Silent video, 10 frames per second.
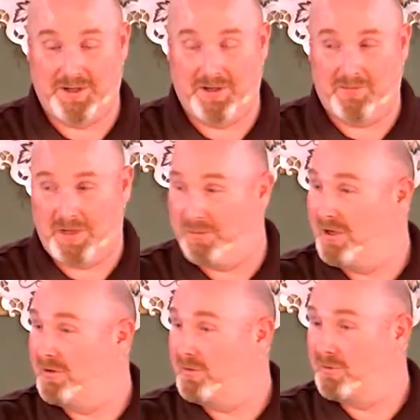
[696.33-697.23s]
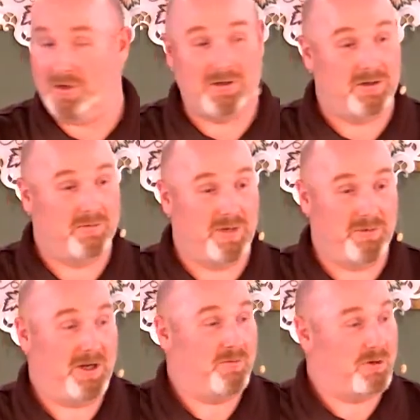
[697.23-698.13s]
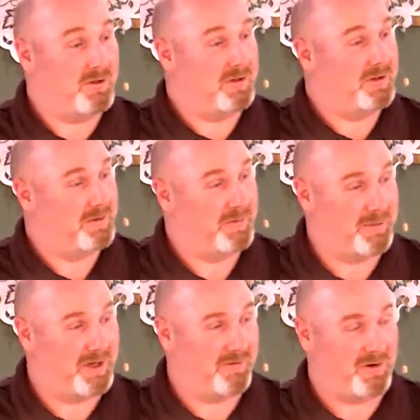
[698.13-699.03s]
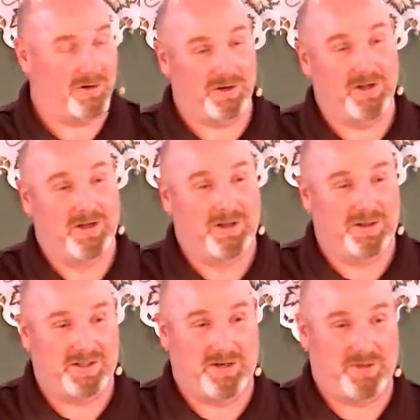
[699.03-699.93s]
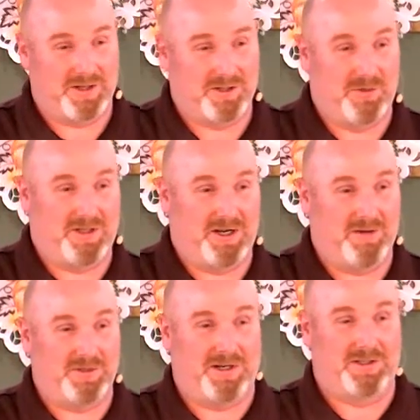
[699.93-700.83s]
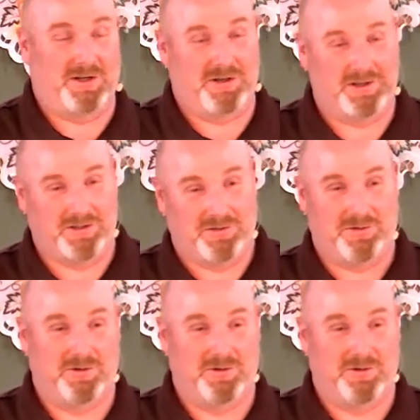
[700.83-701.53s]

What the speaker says: Maybe we're wrong. Maybe I'm wrong. Maybe I've heard the same thing so many times that I started to